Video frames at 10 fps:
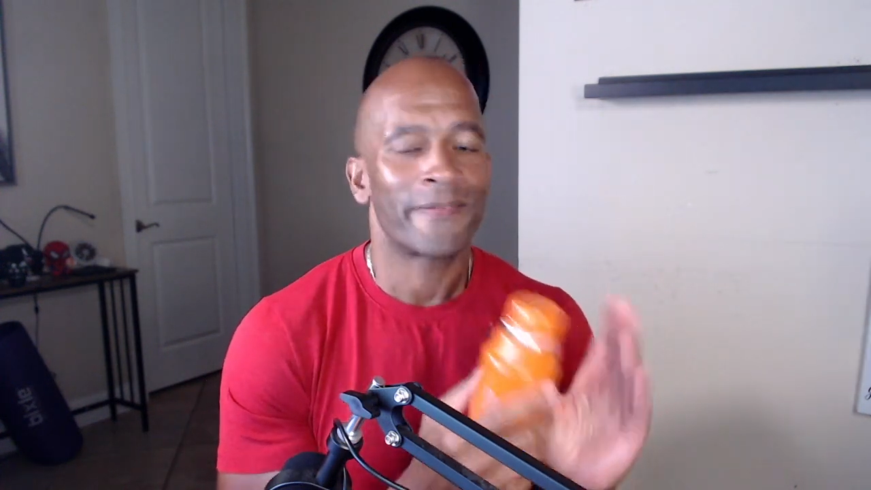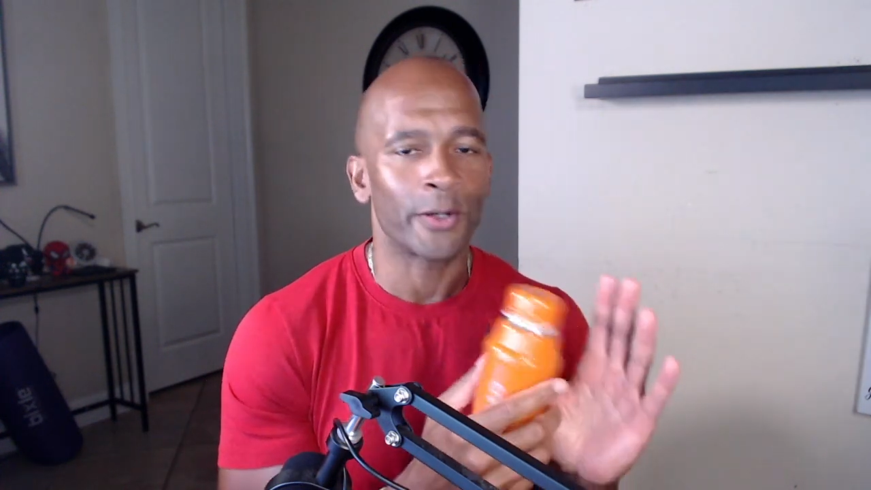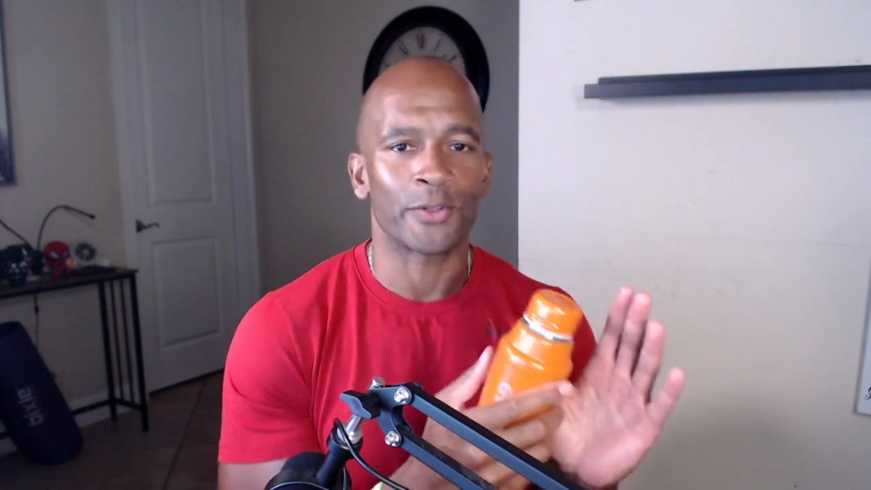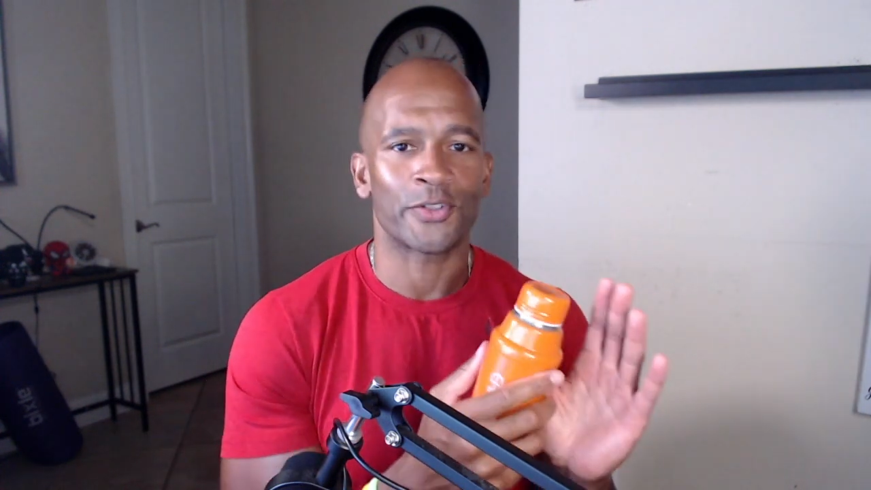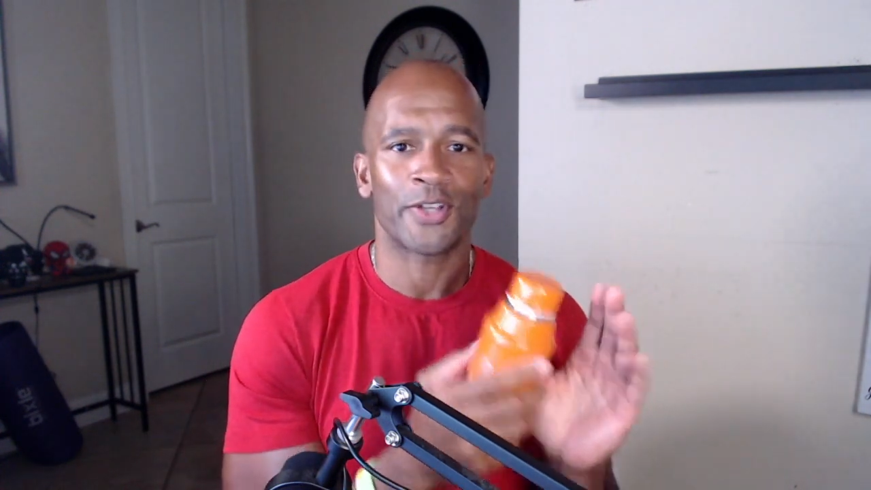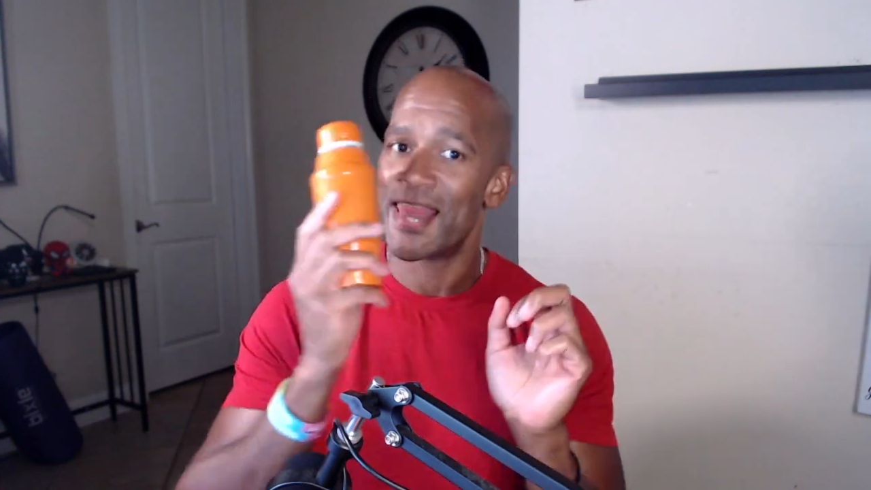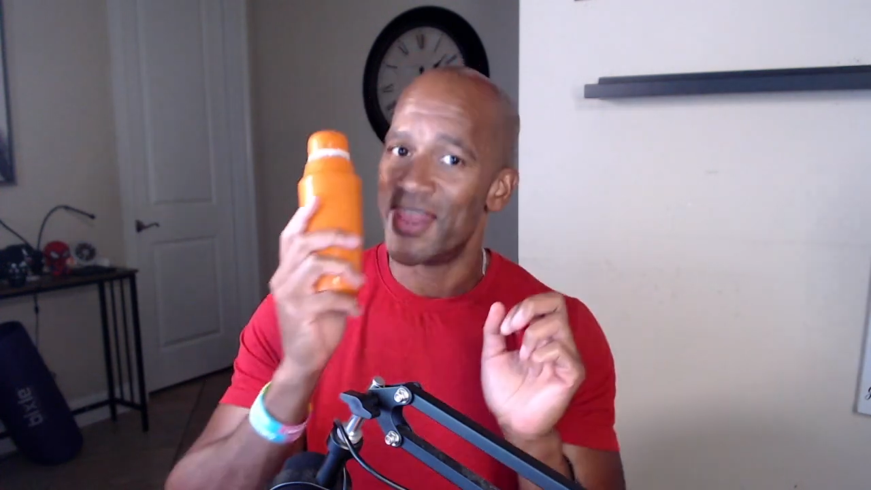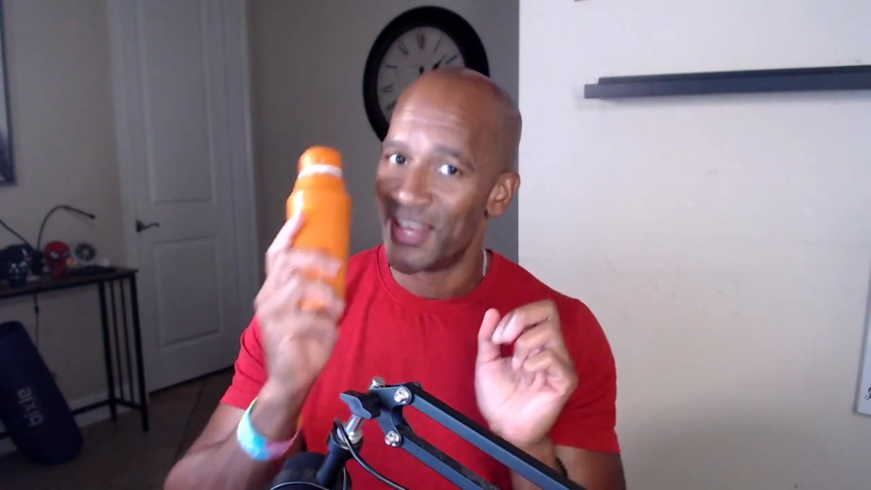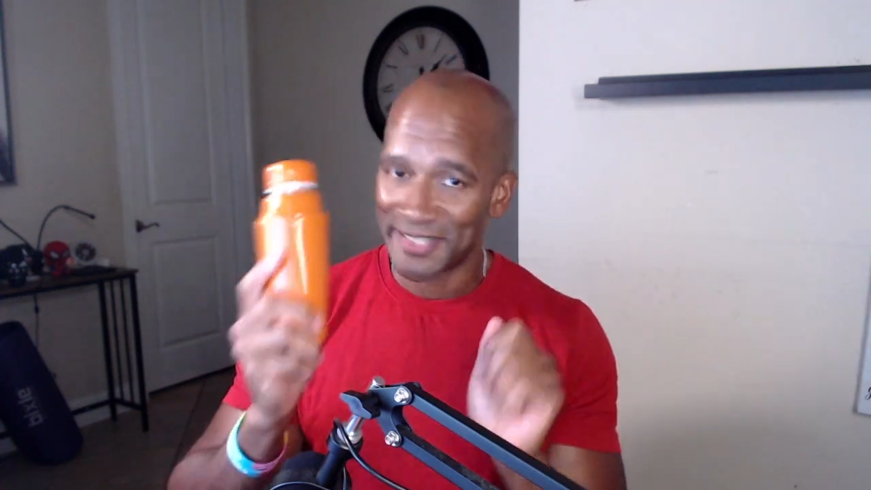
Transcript: First, the